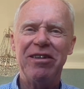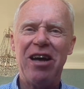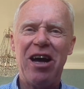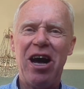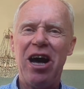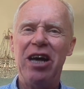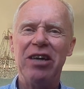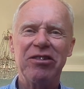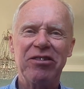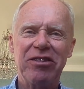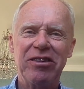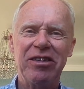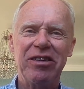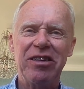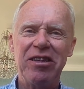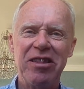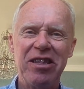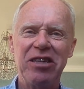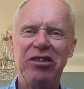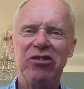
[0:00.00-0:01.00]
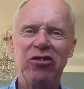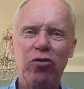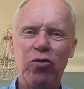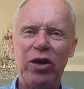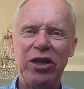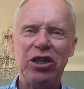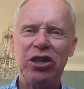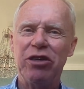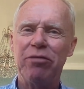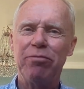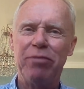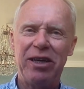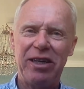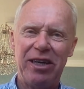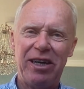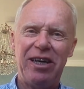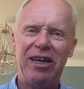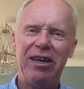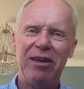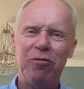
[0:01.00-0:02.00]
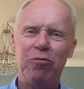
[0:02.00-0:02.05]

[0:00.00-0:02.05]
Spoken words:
asked this question, but I